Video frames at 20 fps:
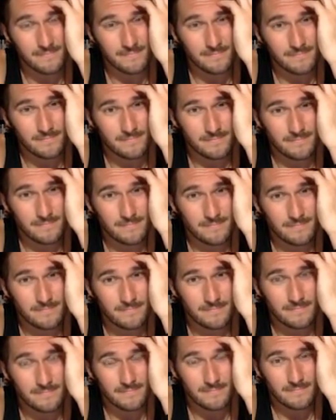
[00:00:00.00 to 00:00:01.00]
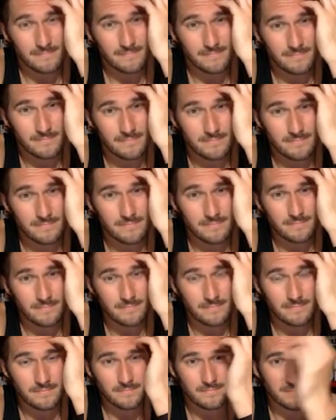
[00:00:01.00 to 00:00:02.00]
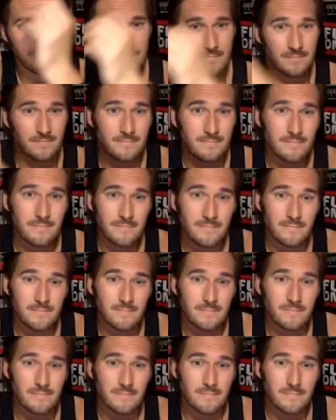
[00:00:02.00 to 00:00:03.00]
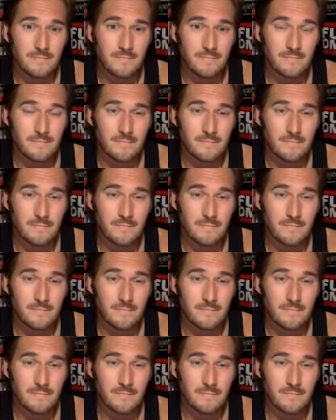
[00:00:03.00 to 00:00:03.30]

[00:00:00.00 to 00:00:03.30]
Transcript: (not speaking)